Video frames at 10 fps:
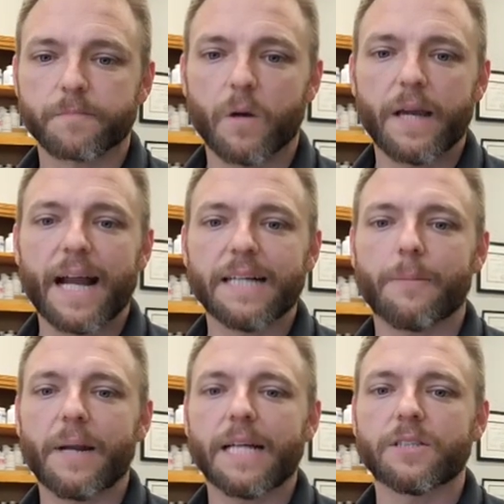Okay, guys,
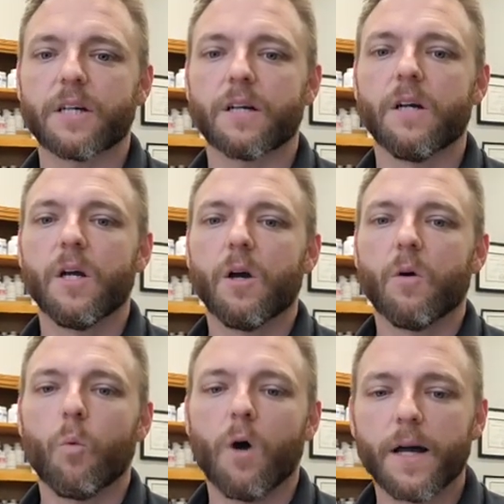I'm going to answer
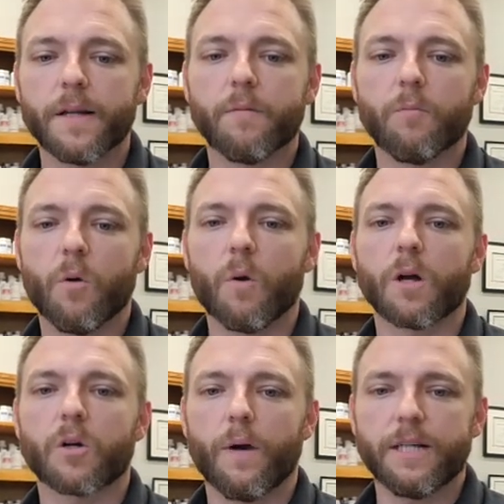one
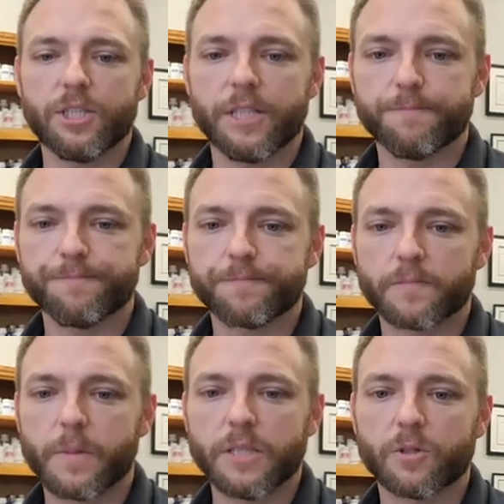more question.
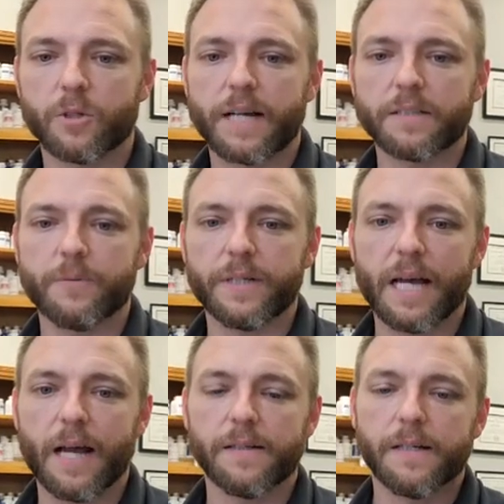Let me scroll down and see what we
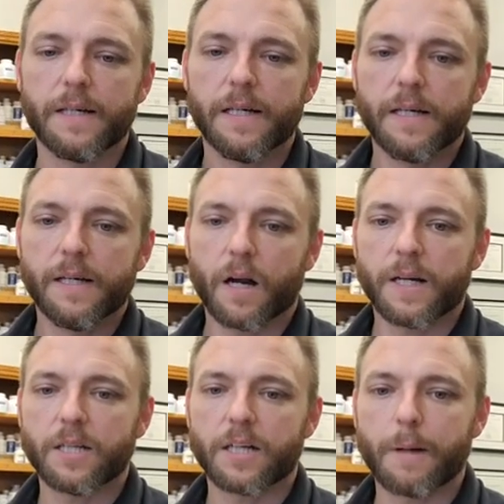got. I
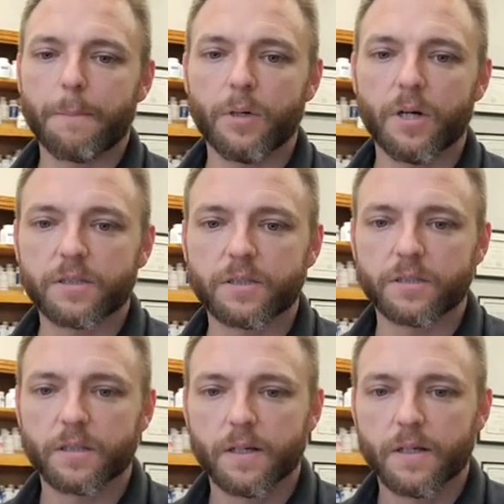already talked about books.